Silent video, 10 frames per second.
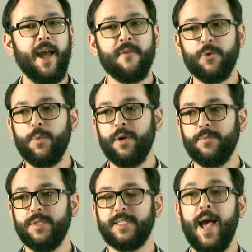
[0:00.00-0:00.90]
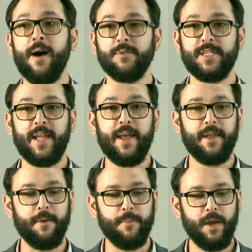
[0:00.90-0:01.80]
everyone was out to get
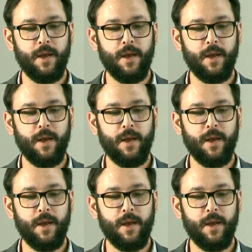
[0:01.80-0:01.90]
him.